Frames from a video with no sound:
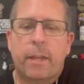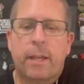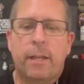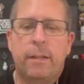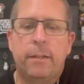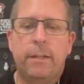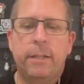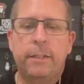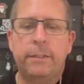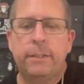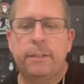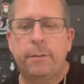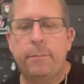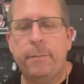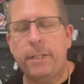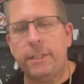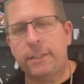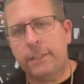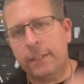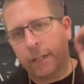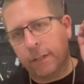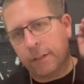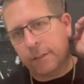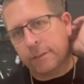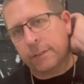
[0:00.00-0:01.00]
This to me
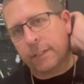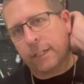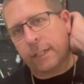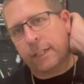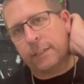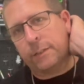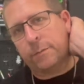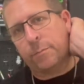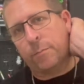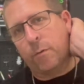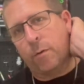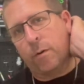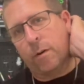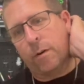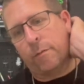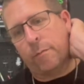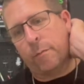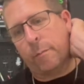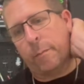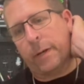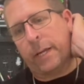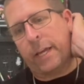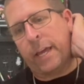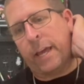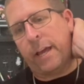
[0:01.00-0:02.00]
sounds like it's more of a
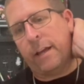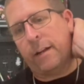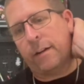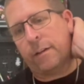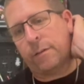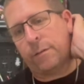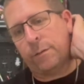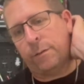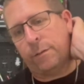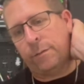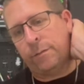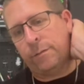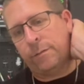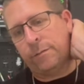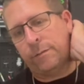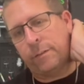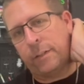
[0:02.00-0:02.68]
mechanical